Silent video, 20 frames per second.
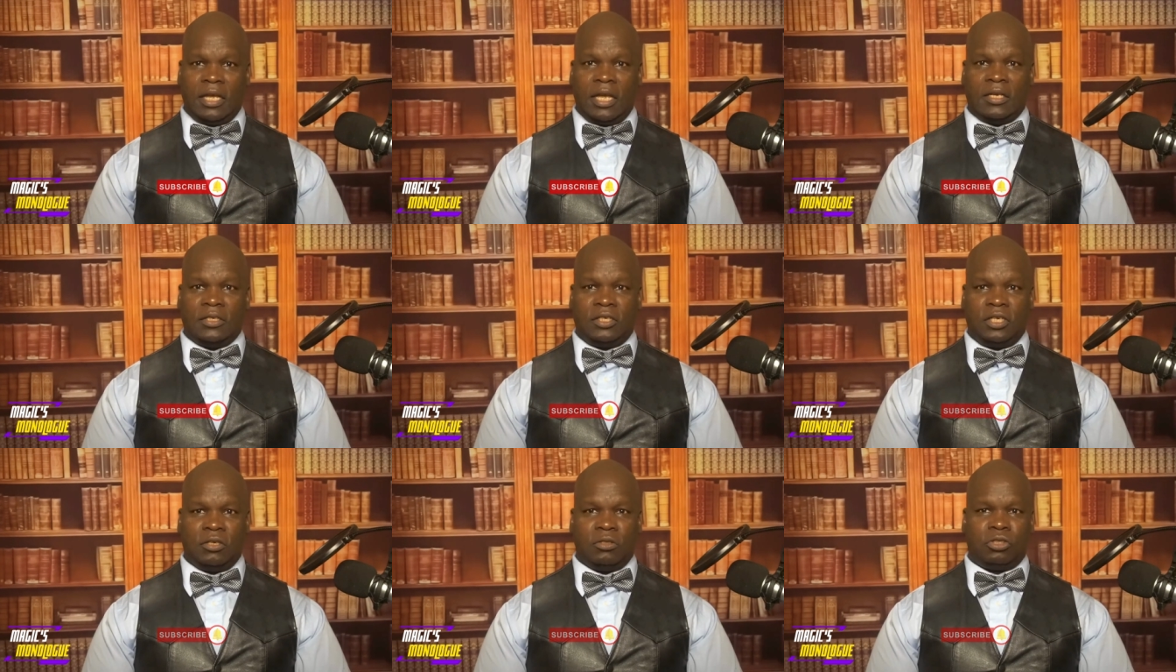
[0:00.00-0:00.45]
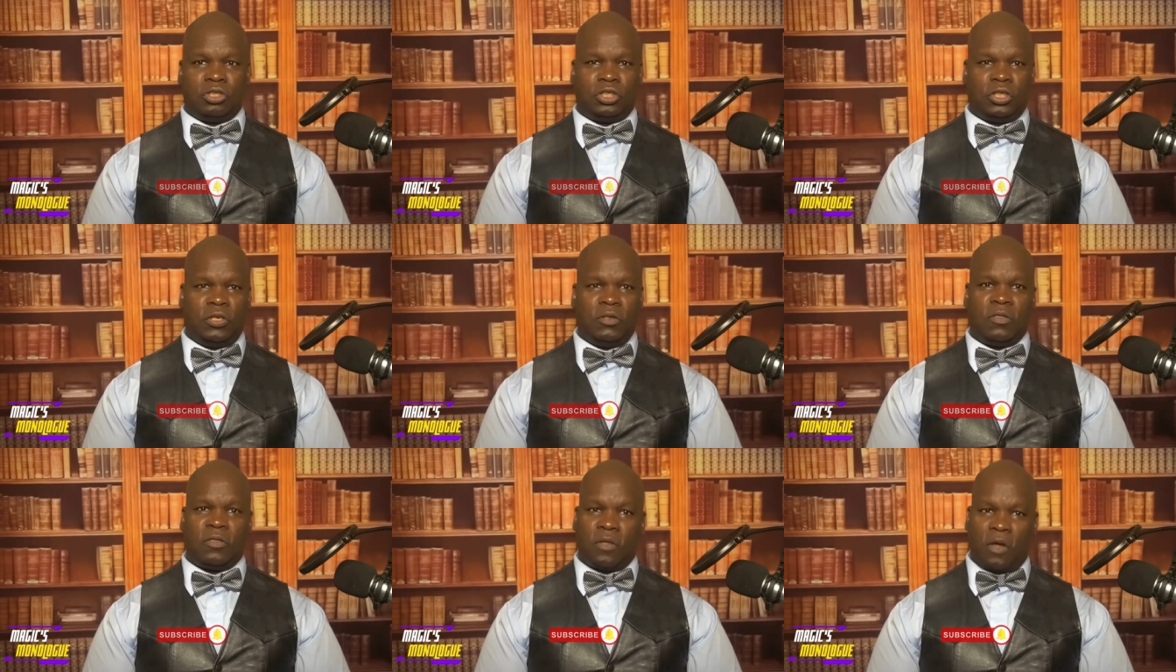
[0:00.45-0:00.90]
until
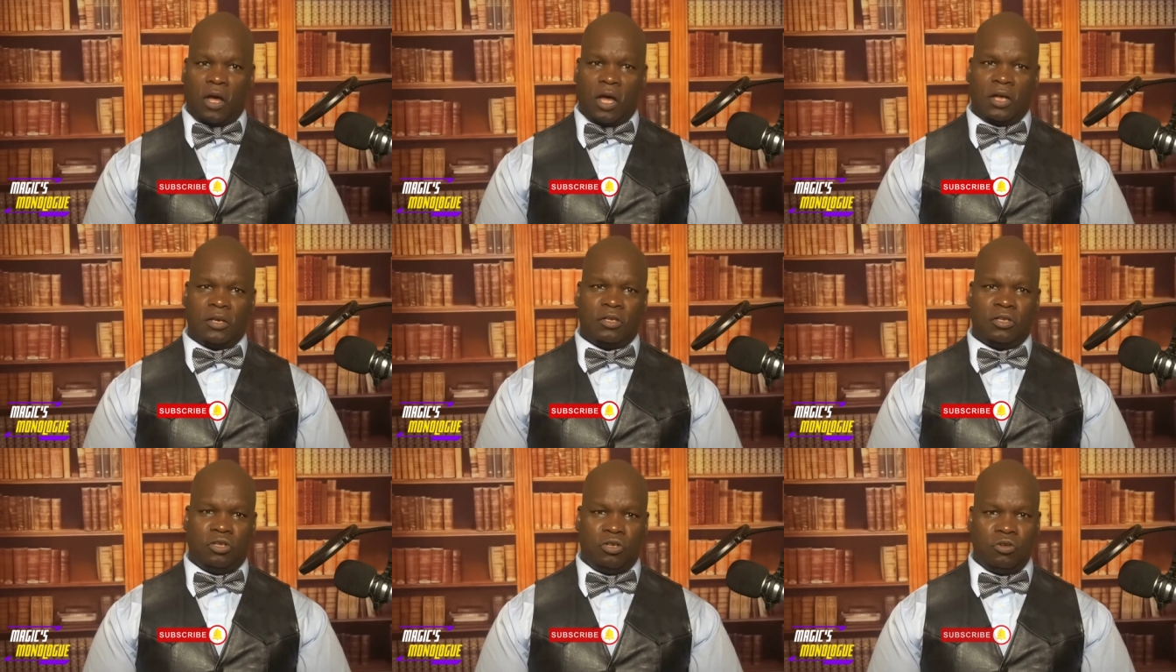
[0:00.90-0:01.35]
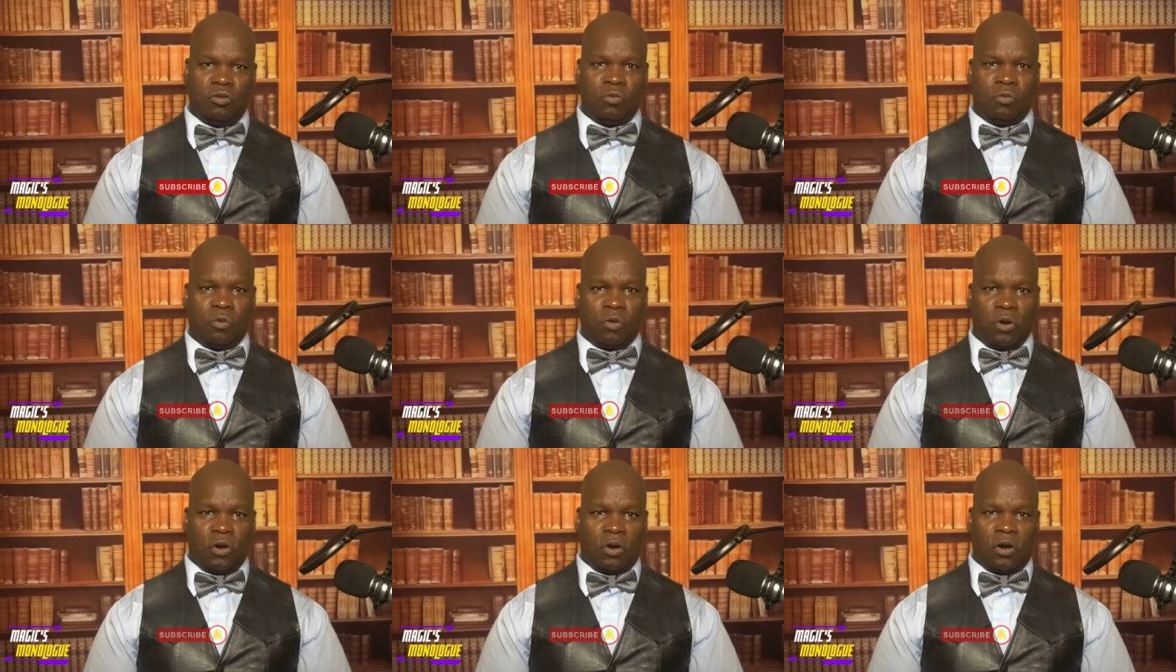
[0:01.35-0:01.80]
she thought you
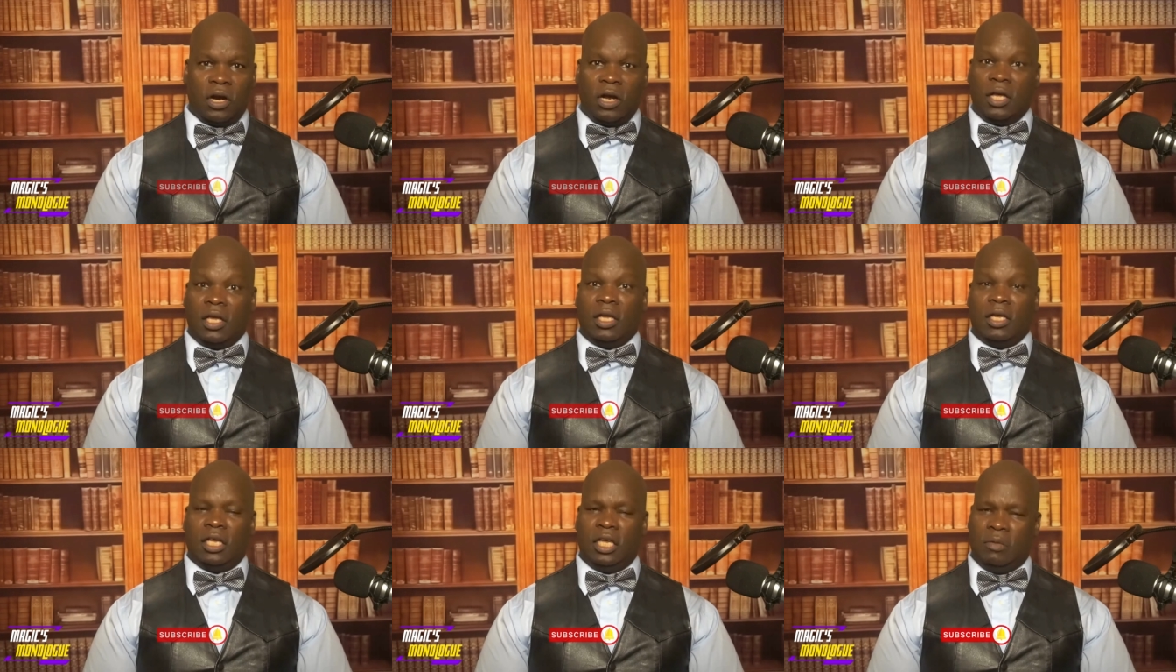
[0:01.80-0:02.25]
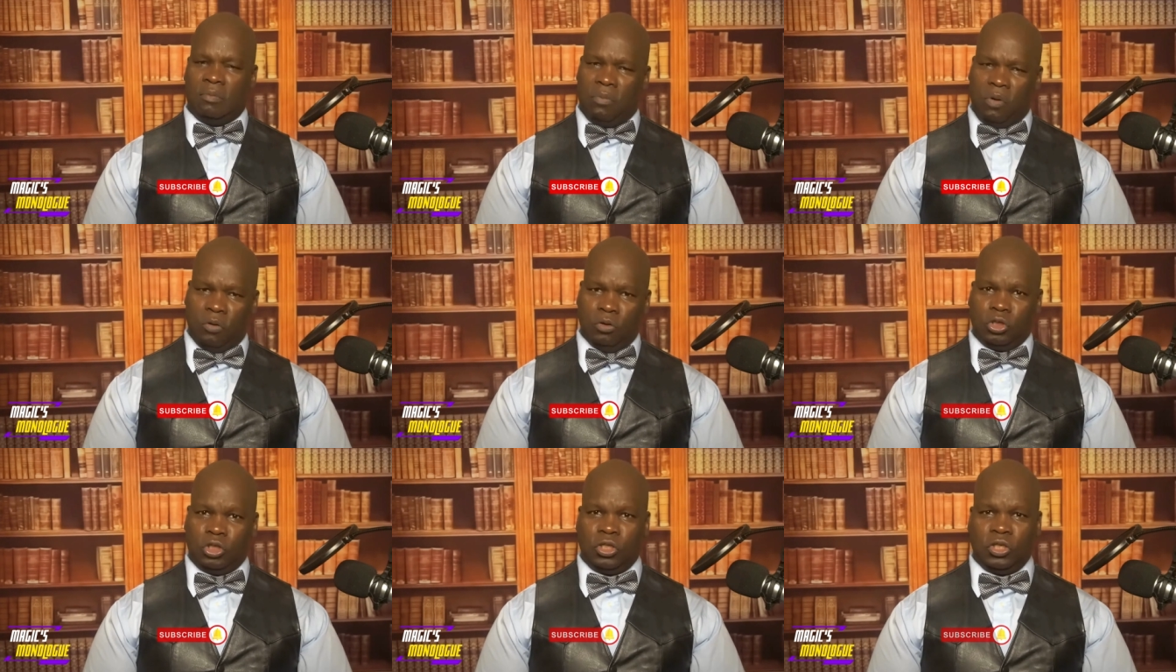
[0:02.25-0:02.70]
were
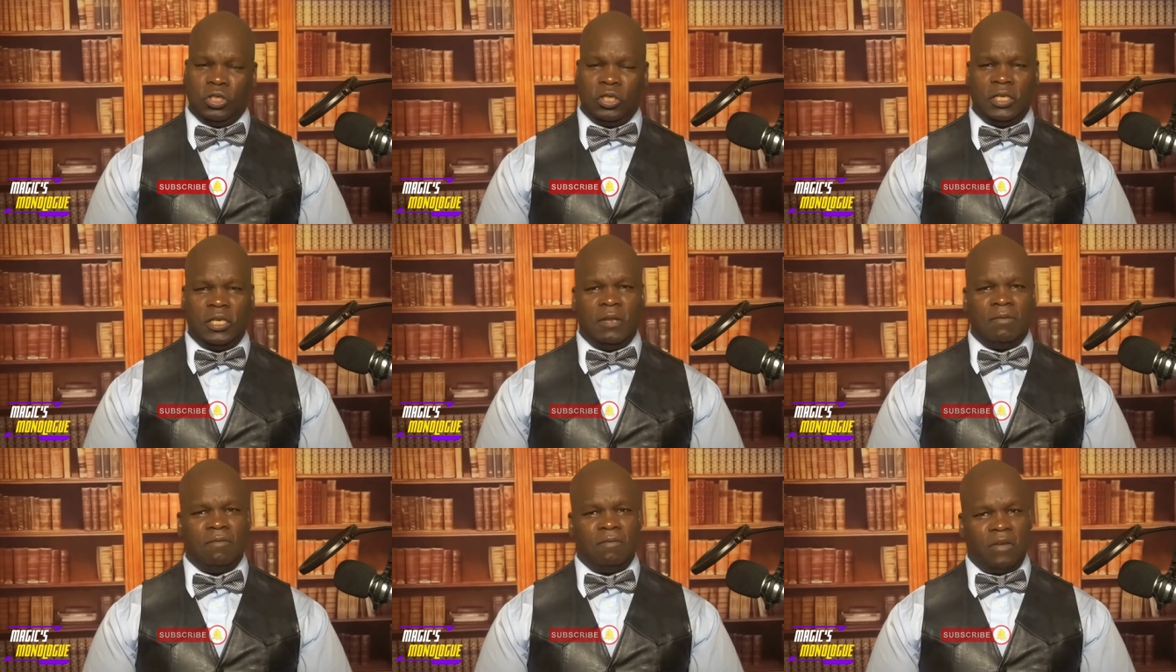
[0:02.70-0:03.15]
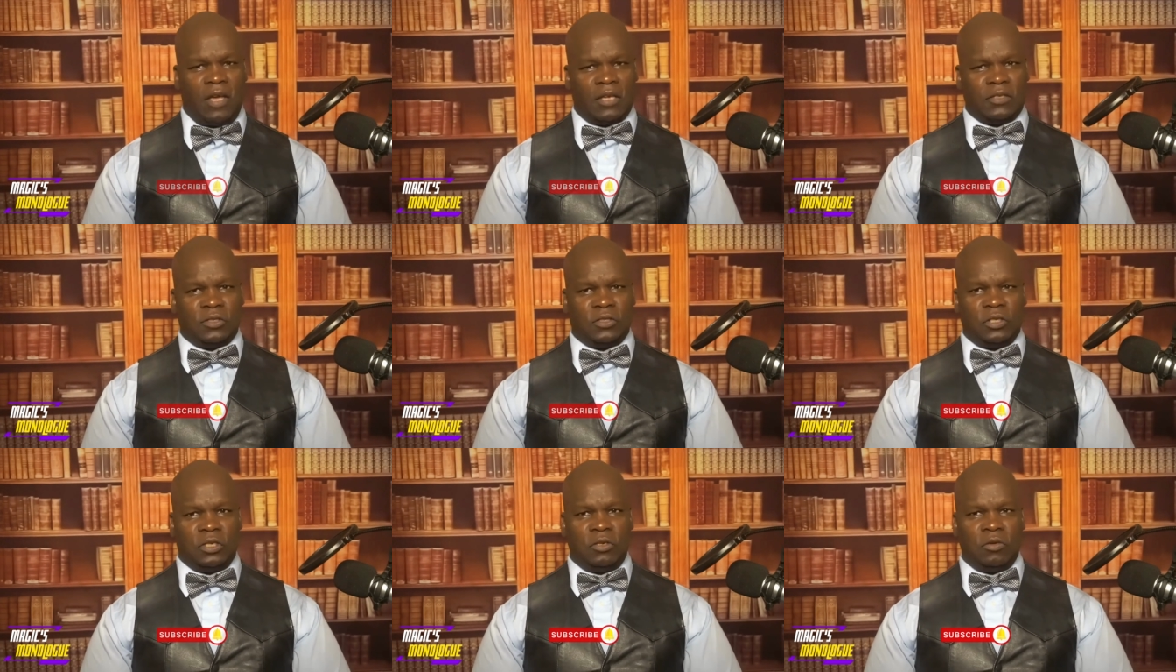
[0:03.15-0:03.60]
emotionally
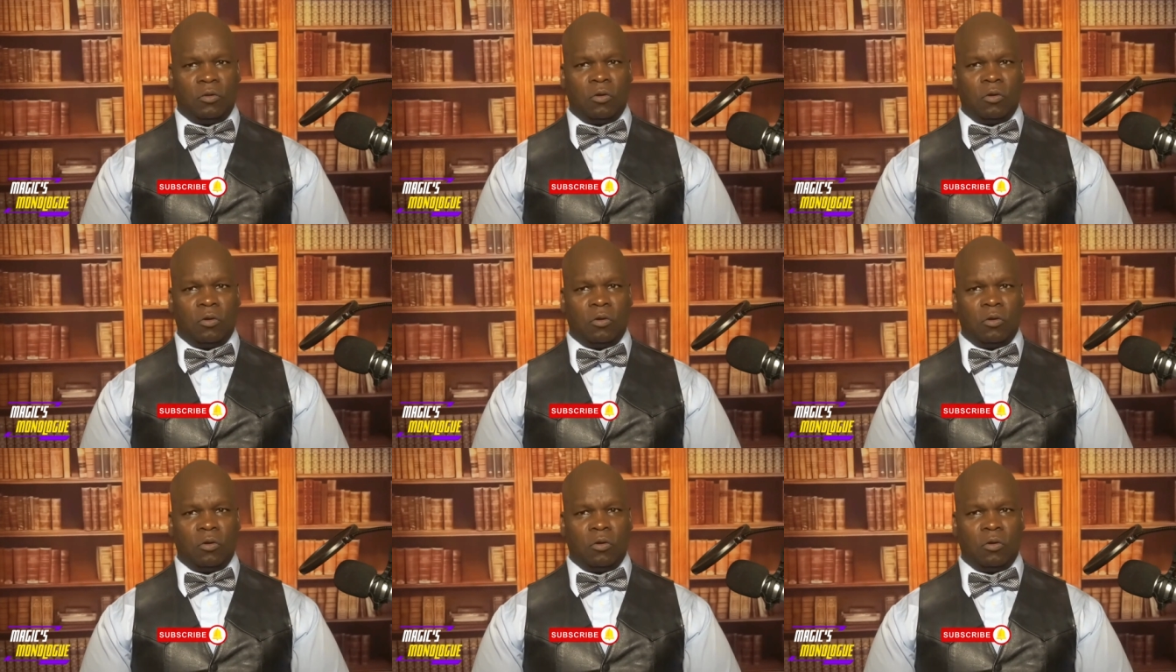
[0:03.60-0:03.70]
invested,